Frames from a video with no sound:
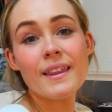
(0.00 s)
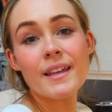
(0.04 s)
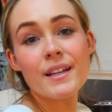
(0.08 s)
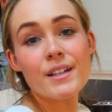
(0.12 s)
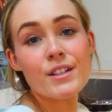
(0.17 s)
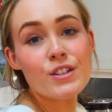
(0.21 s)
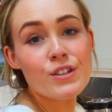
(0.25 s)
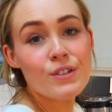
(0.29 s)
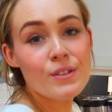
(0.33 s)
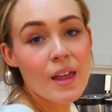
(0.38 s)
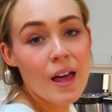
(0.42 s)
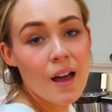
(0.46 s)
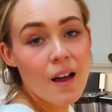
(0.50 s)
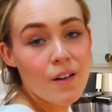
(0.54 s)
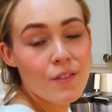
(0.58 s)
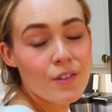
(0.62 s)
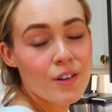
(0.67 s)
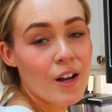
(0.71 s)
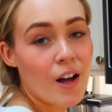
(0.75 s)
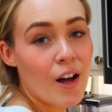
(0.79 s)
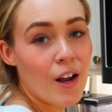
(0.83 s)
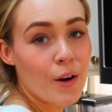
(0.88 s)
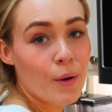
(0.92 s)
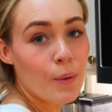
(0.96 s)
then to that
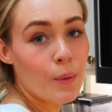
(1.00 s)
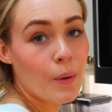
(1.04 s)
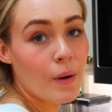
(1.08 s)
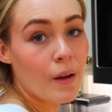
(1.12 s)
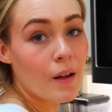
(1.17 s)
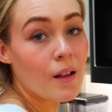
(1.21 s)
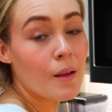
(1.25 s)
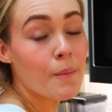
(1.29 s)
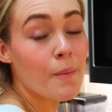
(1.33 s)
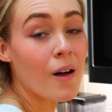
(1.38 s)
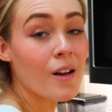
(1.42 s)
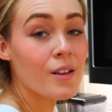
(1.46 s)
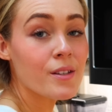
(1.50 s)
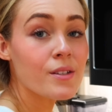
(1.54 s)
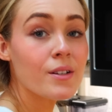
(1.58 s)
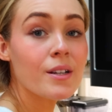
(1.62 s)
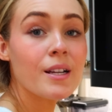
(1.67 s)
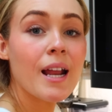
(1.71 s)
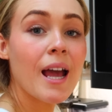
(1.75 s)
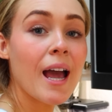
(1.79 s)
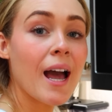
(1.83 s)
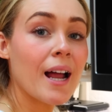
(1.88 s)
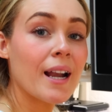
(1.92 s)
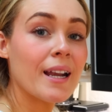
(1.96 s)
avocado oil, I'm also
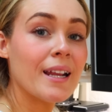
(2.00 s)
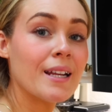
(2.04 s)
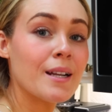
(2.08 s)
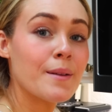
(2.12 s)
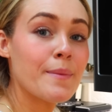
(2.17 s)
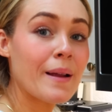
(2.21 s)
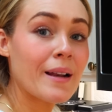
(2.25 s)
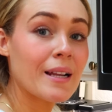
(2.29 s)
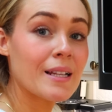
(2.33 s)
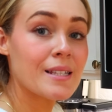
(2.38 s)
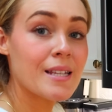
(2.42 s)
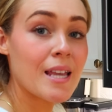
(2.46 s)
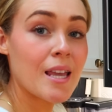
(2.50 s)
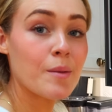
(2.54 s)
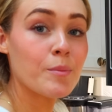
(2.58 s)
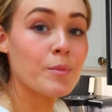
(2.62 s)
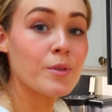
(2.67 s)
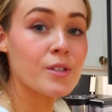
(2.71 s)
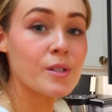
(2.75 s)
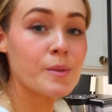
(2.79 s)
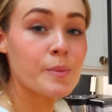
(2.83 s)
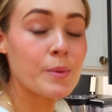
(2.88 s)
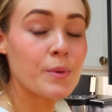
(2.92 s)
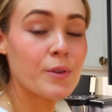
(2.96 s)
gonna add in about 1
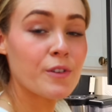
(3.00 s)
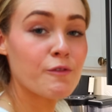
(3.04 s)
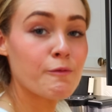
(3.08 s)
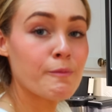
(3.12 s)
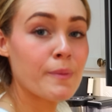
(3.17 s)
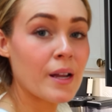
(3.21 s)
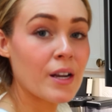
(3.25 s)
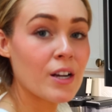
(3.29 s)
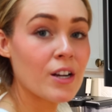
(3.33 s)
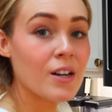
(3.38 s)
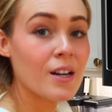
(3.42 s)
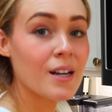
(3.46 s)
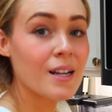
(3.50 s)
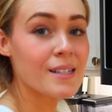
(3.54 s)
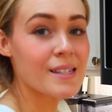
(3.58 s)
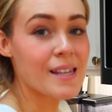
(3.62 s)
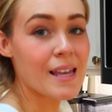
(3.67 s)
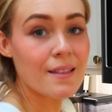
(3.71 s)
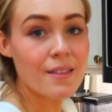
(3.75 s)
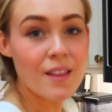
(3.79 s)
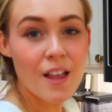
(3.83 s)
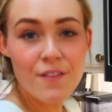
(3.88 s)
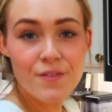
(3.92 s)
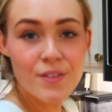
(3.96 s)
tablespoon of butter because I
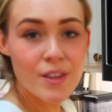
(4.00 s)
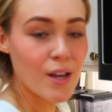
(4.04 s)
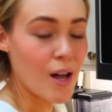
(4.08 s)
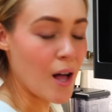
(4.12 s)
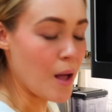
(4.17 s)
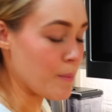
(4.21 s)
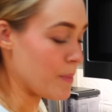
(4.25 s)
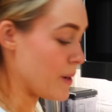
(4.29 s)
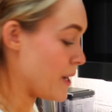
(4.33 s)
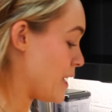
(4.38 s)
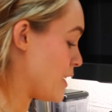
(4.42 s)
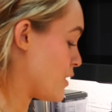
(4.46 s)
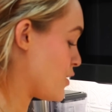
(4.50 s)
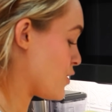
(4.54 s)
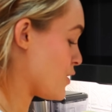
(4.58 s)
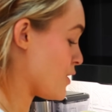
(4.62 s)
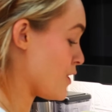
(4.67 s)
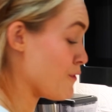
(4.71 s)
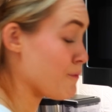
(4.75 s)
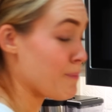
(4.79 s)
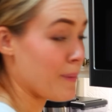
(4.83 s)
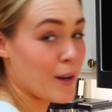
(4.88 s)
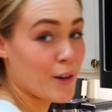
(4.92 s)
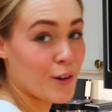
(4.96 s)
love the combination
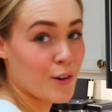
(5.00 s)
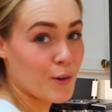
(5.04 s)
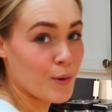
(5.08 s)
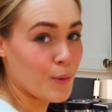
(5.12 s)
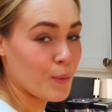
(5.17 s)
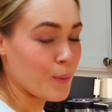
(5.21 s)
of butter and